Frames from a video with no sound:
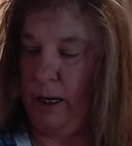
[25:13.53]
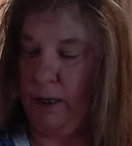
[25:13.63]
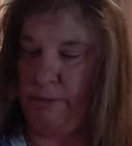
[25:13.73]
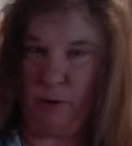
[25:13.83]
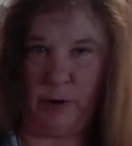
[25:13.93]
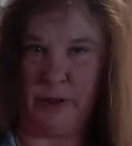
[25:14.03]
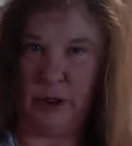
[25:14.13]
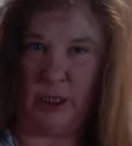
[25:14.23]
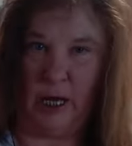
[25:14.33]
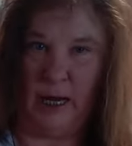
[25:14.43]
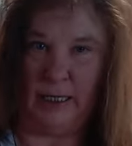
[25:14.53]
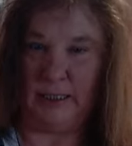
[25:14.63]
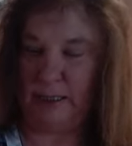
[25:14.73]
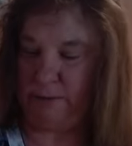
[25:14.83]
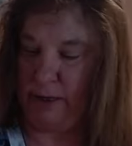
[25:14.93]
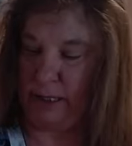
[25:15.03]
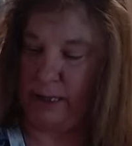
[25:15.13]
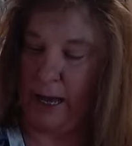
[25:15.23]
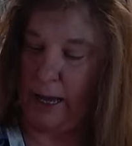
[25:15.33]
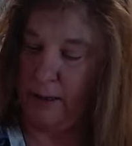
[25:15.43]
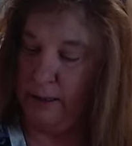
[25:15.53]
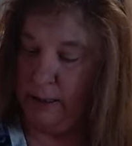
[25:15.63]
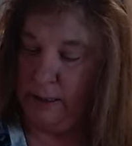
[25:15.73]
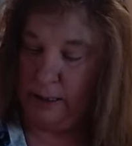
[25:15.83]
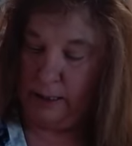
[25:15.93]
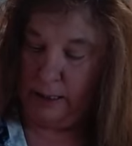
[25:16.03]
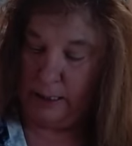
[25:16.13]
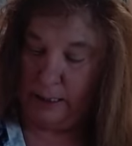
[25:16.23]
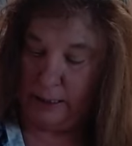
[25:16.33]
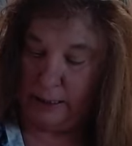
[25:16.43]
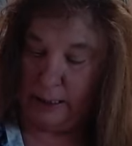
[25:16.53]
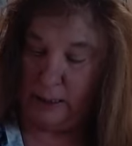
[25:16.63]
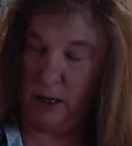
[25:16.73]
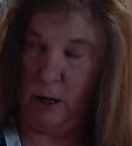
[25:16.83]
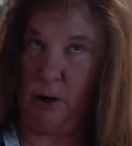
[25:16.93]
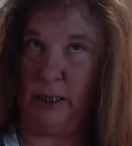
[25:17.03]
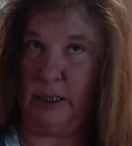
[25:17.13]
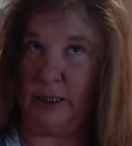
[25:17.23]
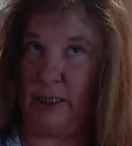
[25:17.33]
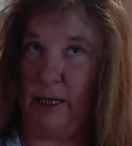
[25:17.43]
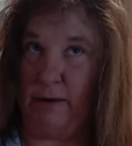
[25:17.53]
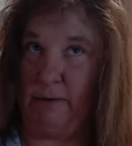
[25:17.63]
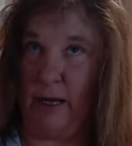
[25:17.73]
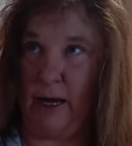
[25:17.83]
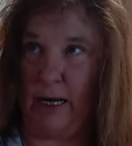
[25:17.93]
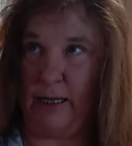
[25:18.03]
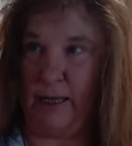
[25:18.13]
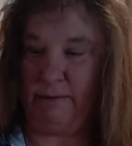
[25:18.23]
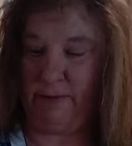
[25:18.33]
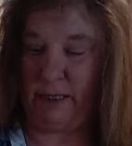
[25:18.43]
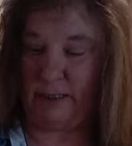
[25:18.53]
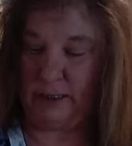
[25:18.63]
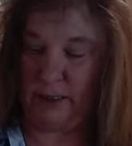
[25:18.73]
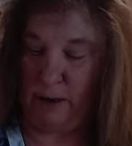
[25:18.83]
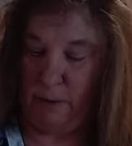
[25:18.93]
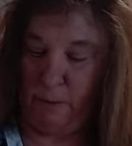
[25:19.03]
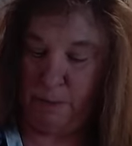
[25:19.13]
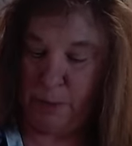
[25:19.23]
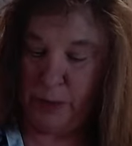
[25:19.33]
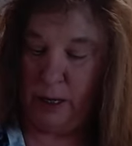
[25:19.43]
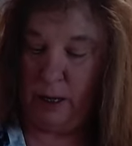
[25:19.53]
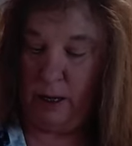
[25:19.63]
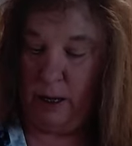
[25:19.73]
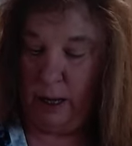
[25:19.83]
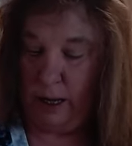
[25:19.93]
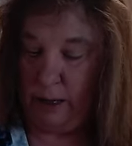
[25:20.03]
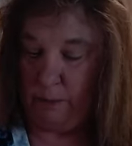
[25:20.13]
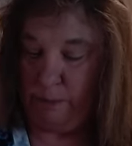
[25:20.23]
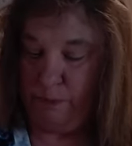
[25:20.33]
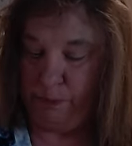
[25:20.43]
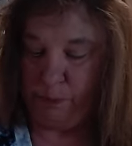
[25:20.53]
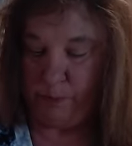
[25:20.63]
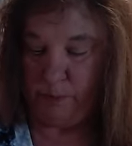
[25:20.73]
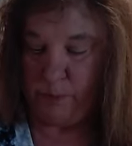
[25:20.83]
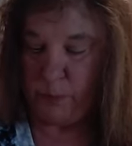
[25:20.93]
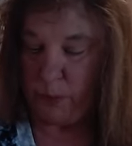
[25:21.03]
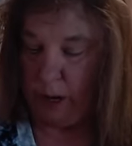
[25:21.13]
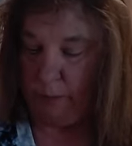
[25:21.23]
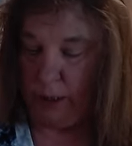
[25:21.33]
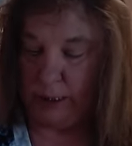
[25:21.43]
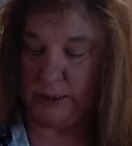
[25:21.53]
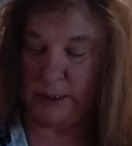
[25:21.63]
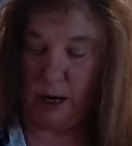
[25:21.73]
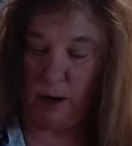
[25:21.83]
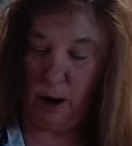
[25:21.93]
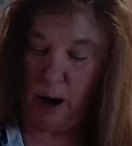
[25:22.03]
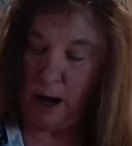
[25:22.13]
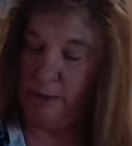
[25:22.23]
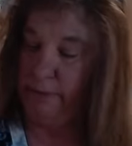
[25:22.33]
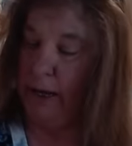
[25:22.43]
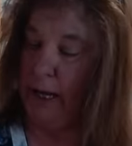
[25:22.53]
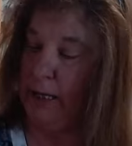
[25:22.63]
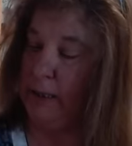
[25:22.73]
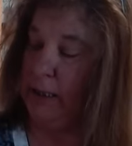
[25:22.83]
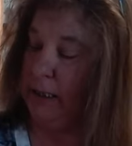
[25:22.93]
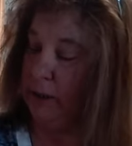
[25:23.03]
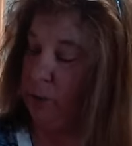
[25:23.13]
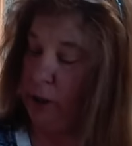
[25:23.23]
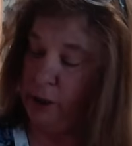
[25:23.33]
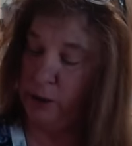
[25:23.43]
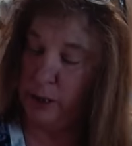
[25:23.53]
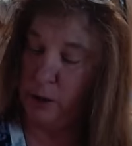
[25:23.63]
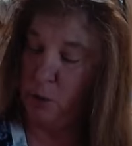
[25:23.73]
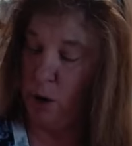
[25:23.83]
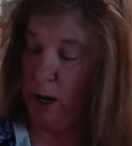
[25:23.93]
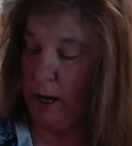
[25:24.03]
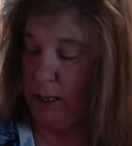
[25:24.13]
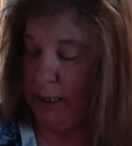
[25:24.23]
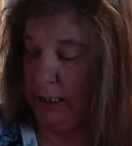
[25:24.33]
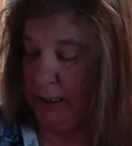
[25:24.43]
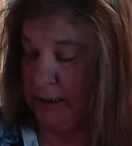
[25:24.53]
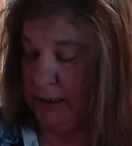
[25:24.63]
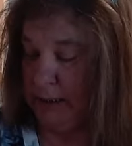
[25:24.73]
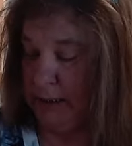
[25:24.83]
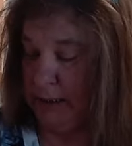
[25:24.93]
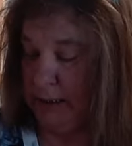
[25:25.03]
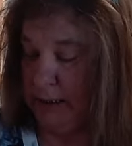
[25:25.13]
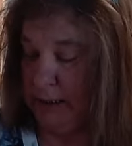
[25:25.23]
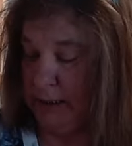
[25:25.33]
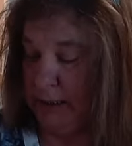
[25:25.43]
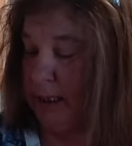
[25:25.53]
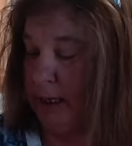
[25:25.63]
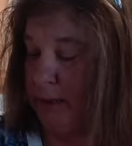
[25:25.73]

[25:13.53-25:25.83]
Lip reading: 4th of July, stuff like that. And oh, I just loved it. I loved it. So um, I'm going to start off, and is what you're going to want is, now this is a,